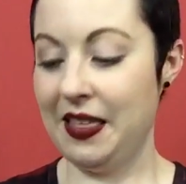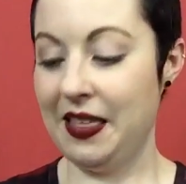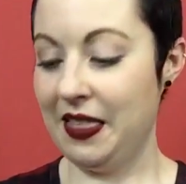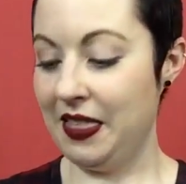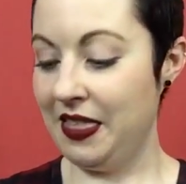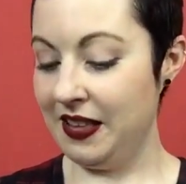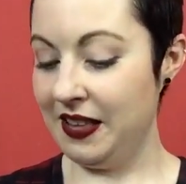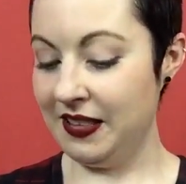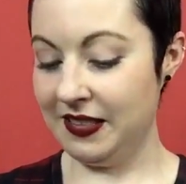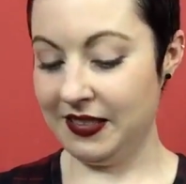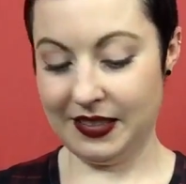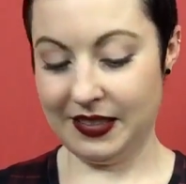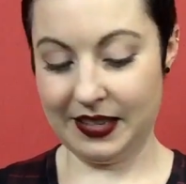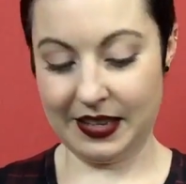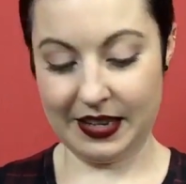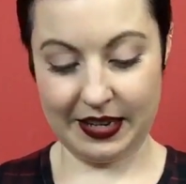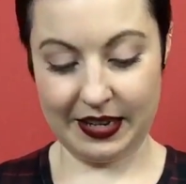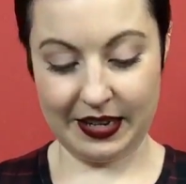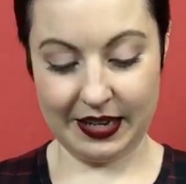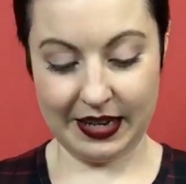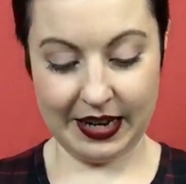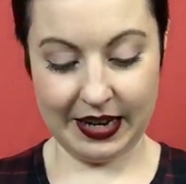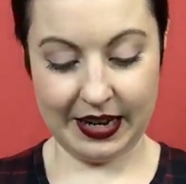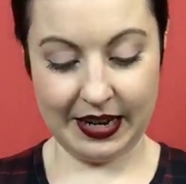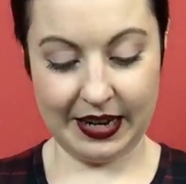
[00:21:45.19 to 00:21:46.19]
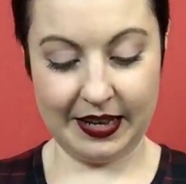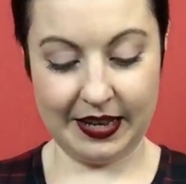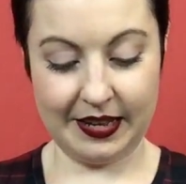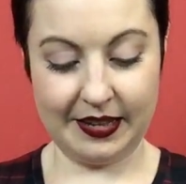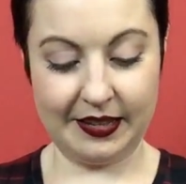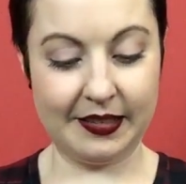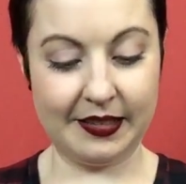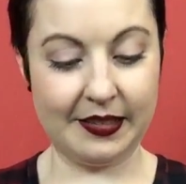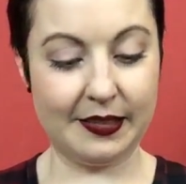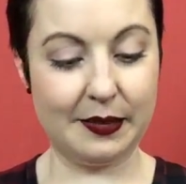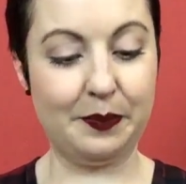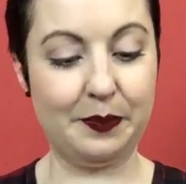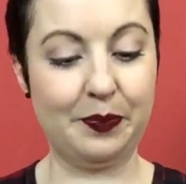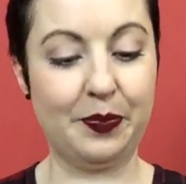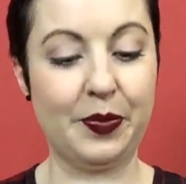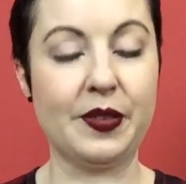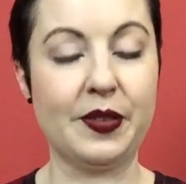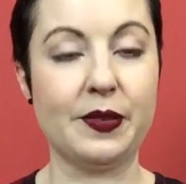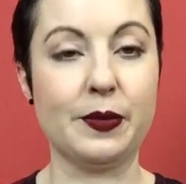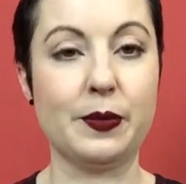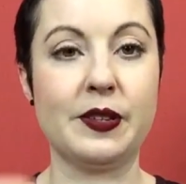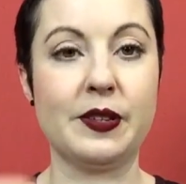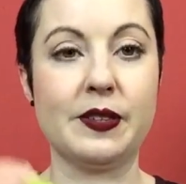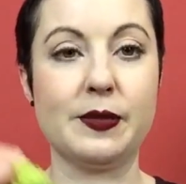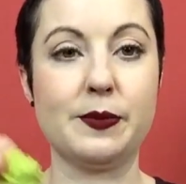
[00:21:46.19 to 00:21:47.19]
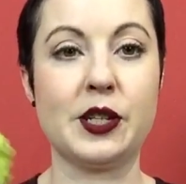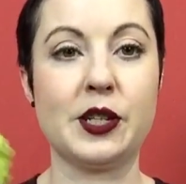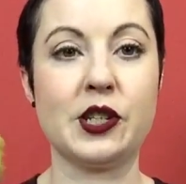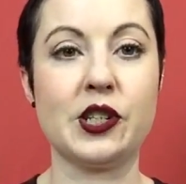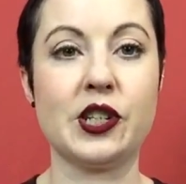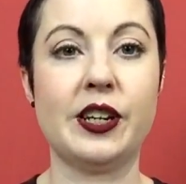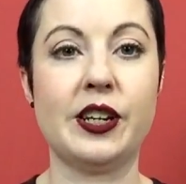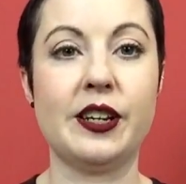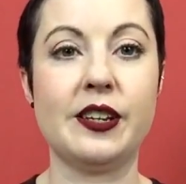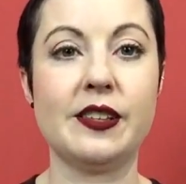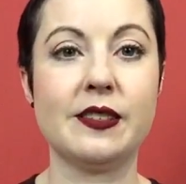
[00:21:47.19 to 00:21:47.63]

this yarn has, this one especially,